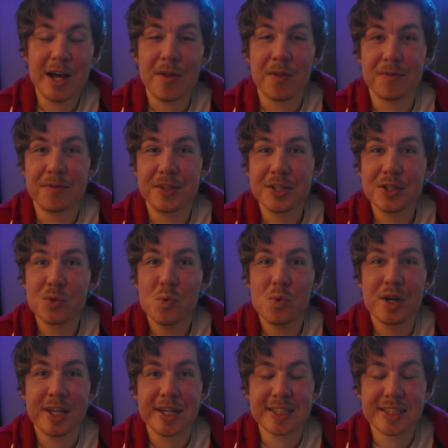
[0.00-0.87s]
Now this
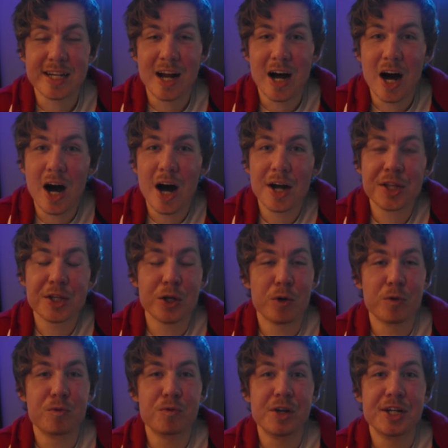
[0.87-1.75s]
one is an
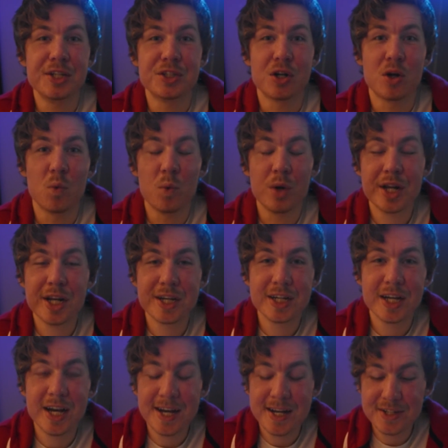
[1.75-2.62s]
audio feature. What it
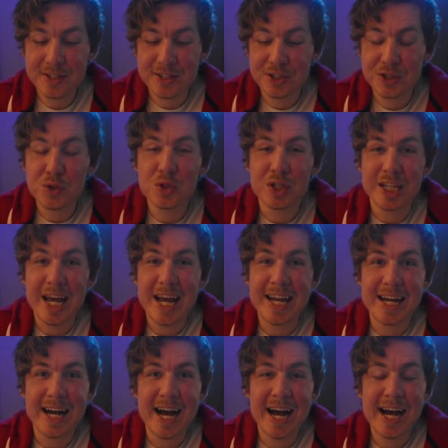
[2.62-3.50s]
does is use
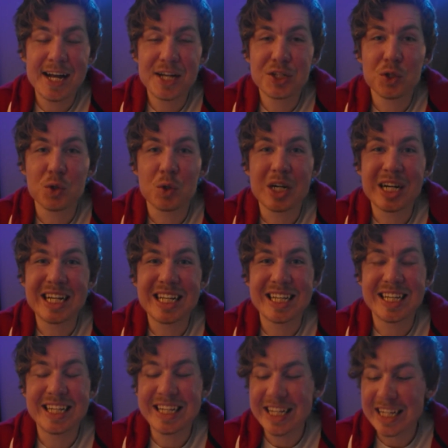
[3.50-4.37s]
AI to
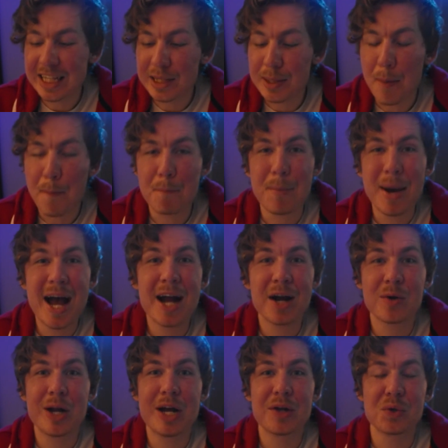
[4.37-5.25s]
clean the
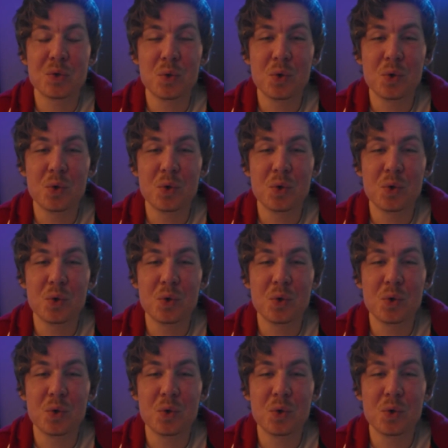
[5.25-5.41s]
background